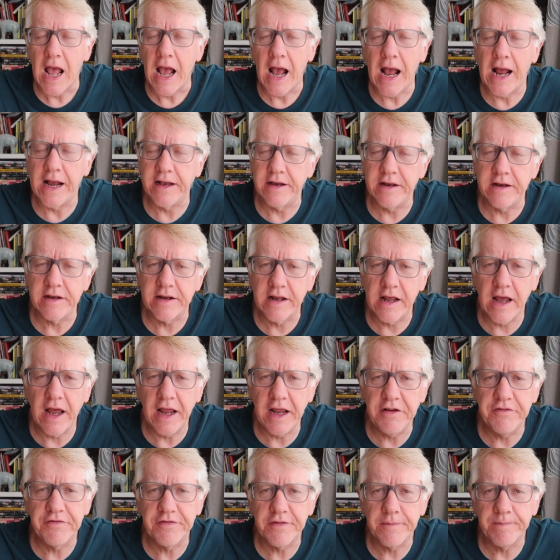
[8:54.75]
And it
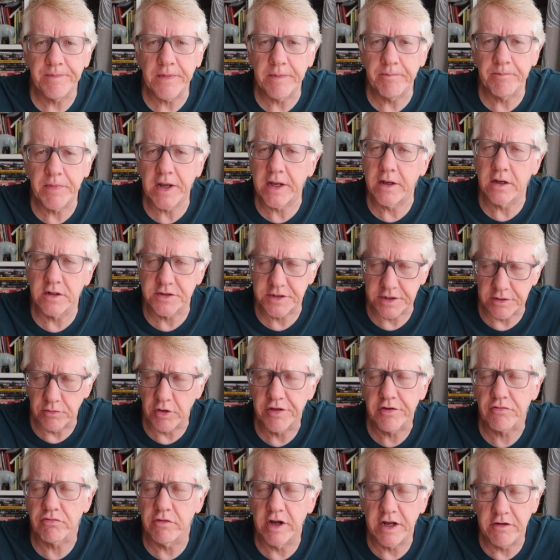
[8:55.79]
gave, because there were
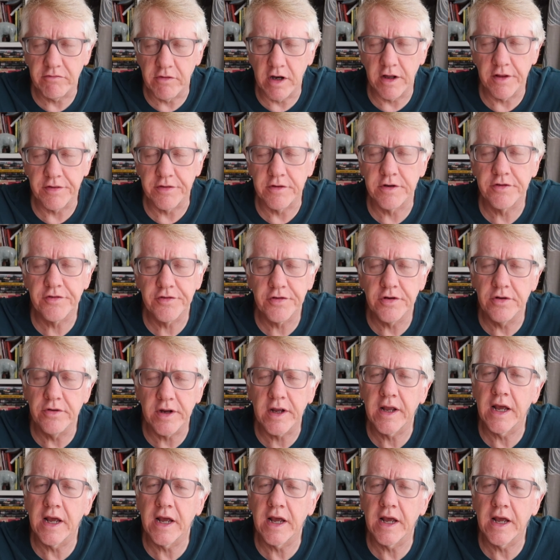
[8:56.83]
three rather than two,